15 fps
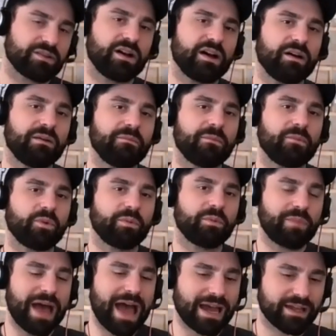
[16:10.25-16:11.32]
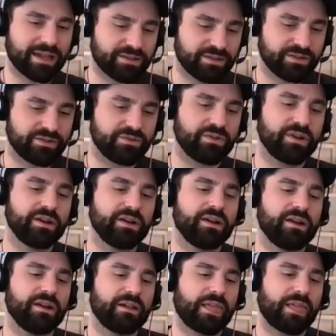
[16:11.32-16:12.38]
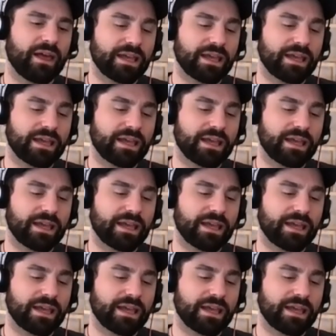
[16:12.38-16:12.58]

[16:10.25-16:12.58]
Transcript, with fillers: Um, we're back into uh,